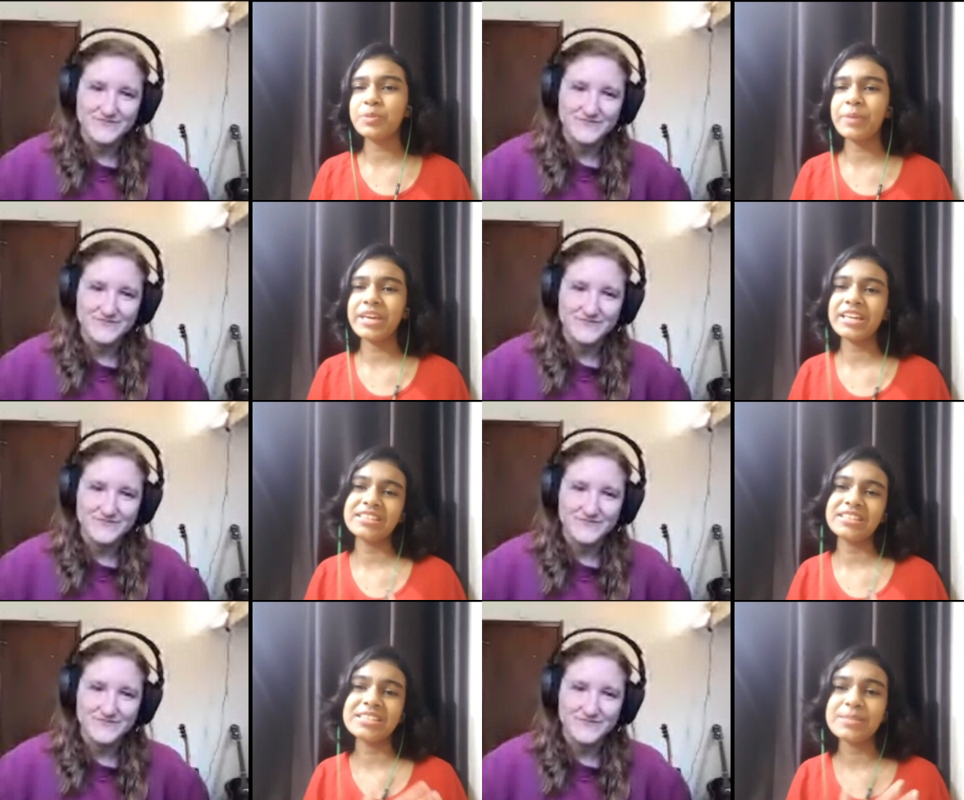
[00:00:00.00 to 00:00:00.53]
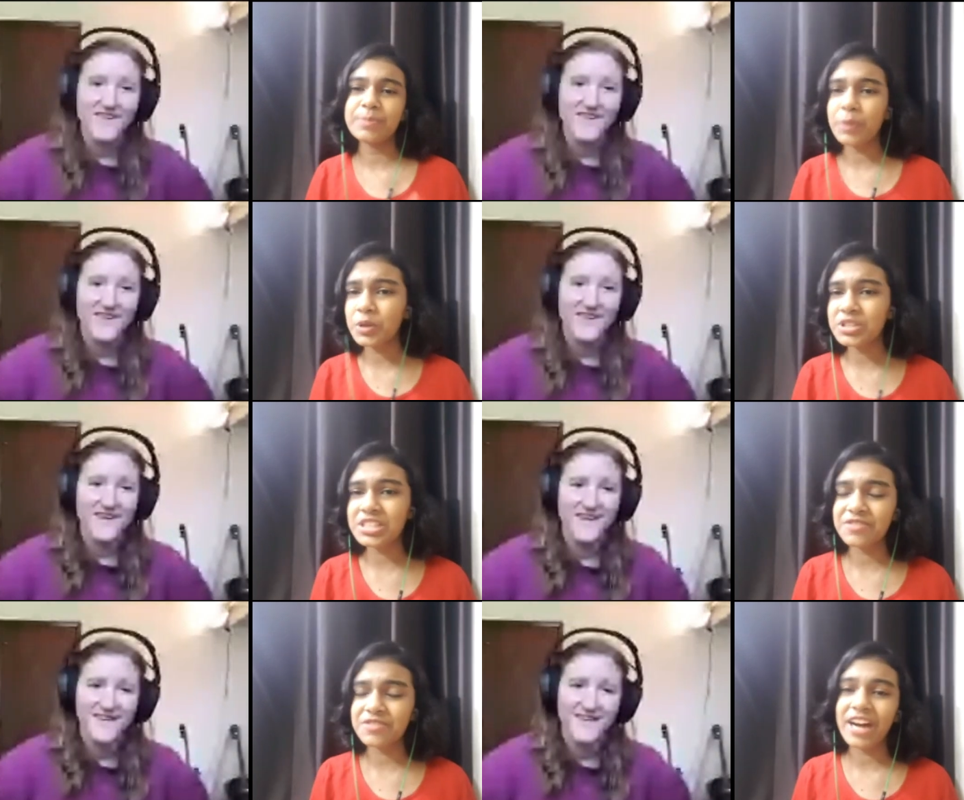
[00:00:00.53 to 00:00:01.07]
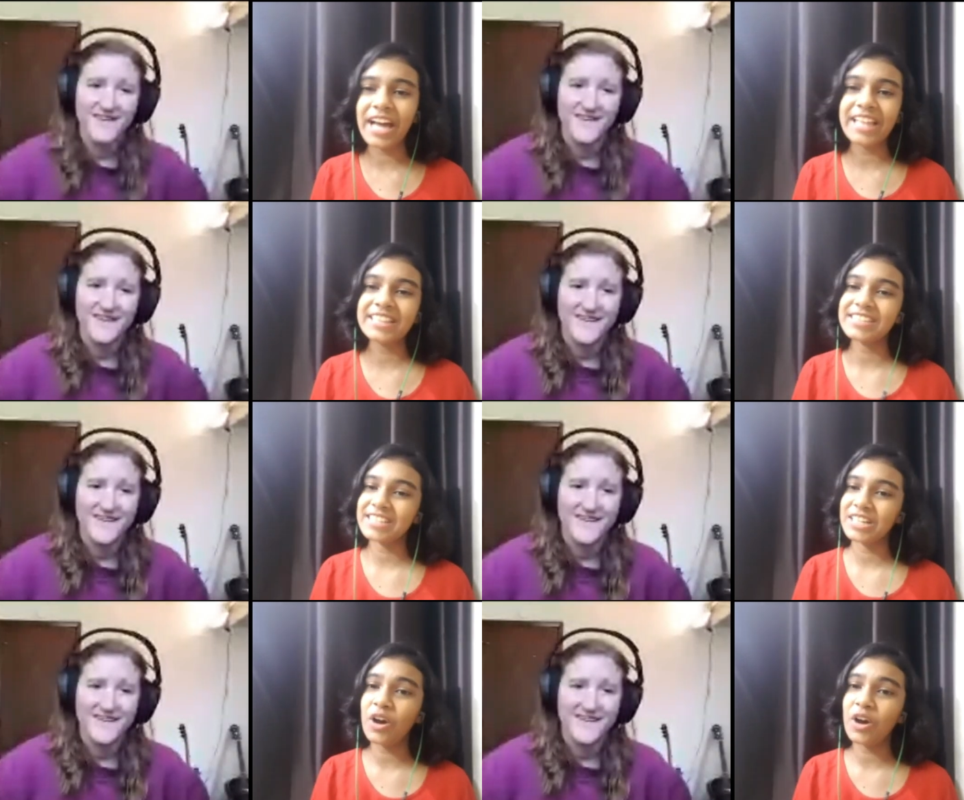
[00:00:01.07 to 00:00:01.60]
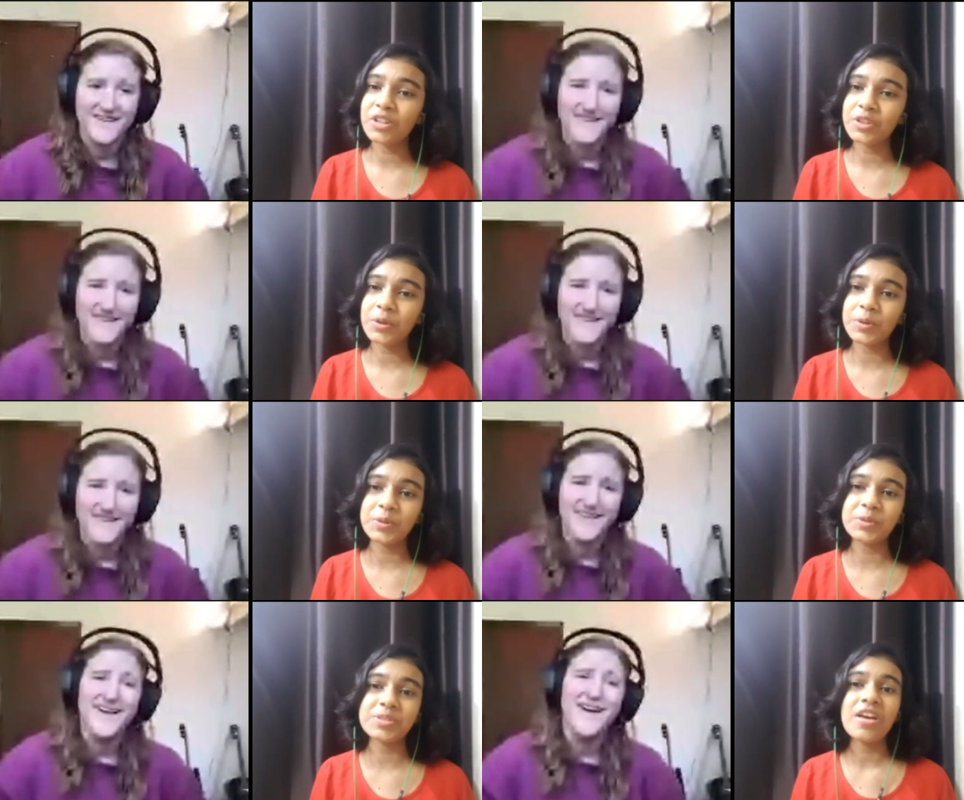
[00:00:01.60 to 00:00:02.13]
Speaker 1: make this project files and all
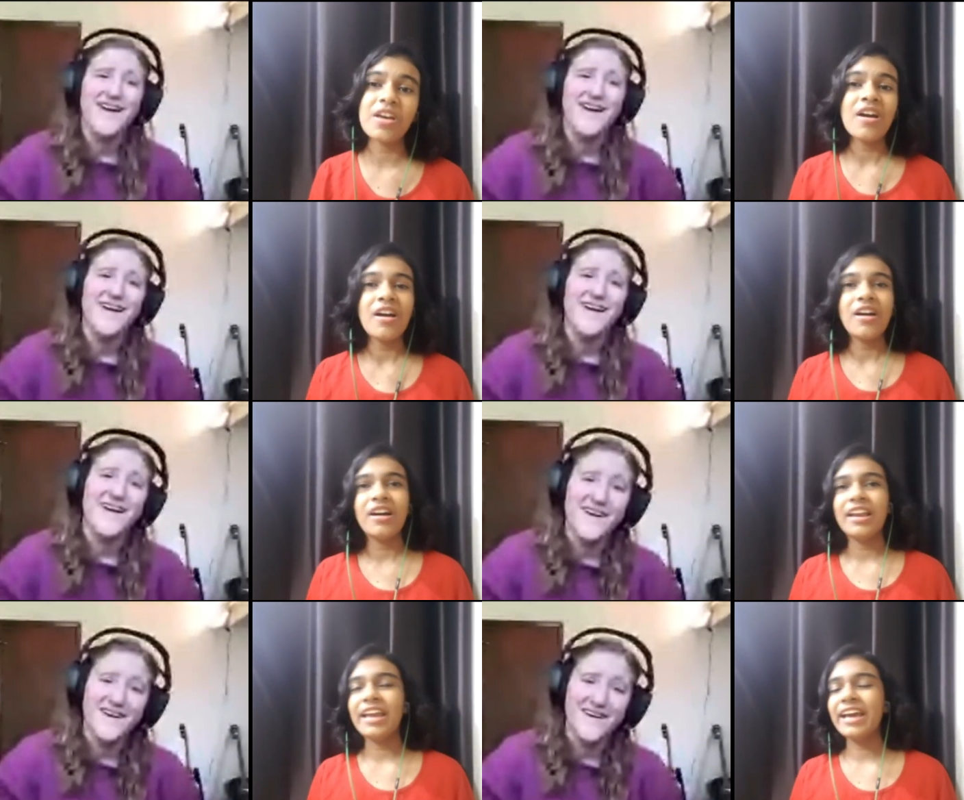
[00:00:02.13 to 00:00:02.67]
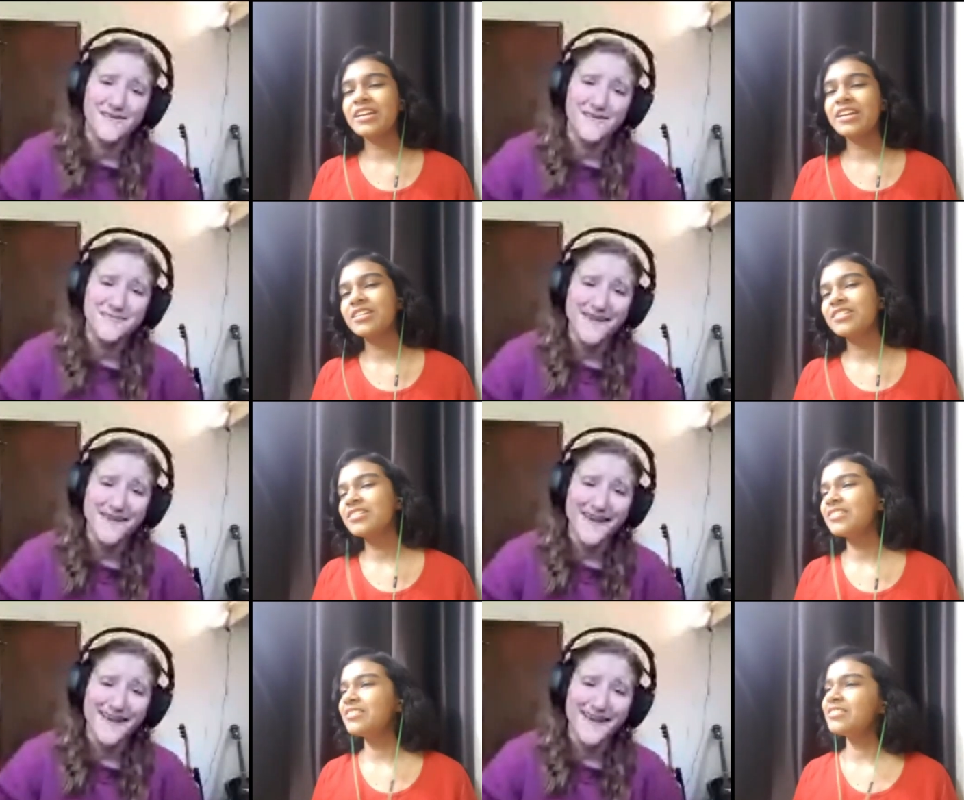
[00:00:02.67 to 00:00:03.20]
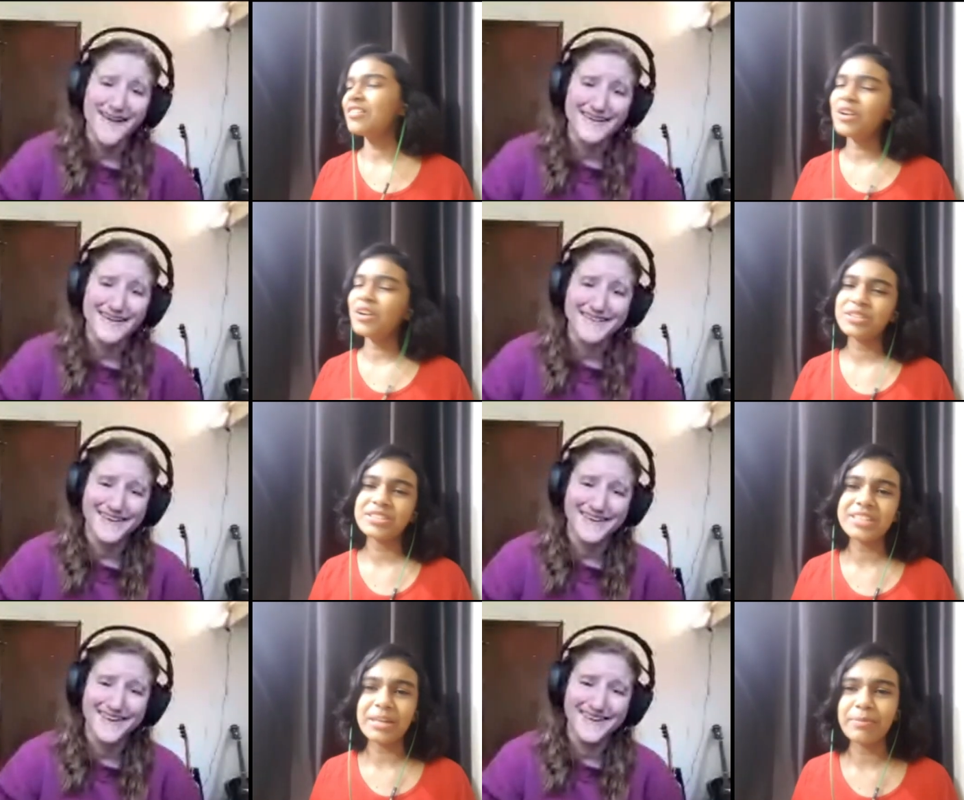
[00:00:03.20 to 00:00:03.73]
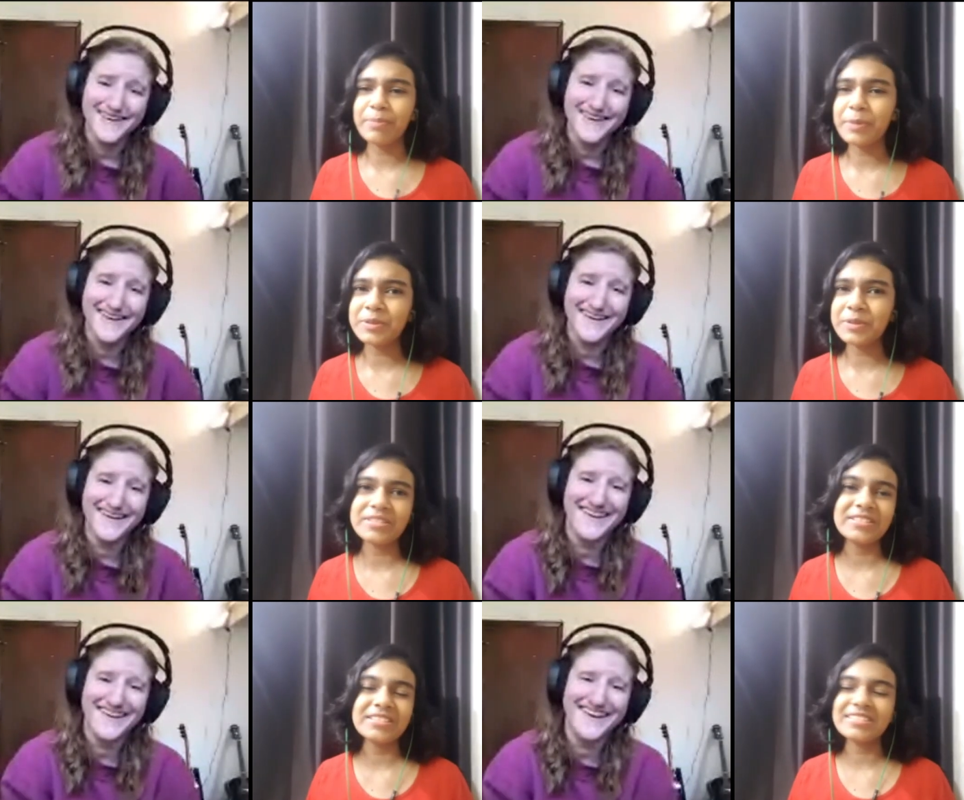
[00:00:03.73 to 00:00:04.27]
those oh, like man. all those
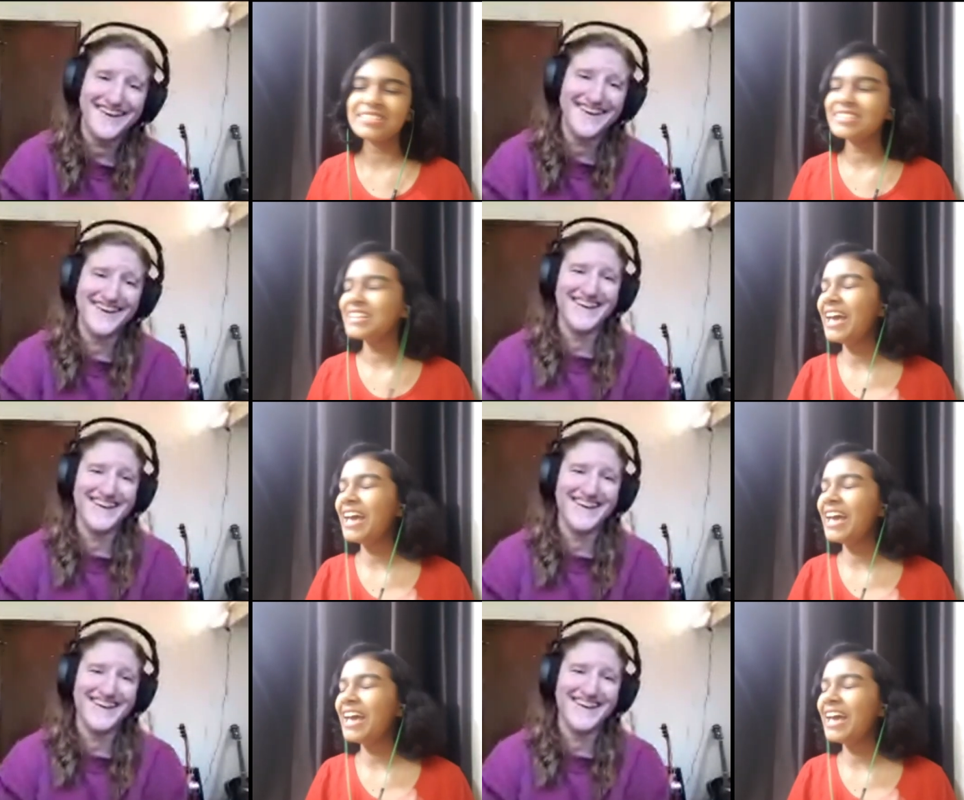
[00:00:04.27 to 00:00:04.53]
computers.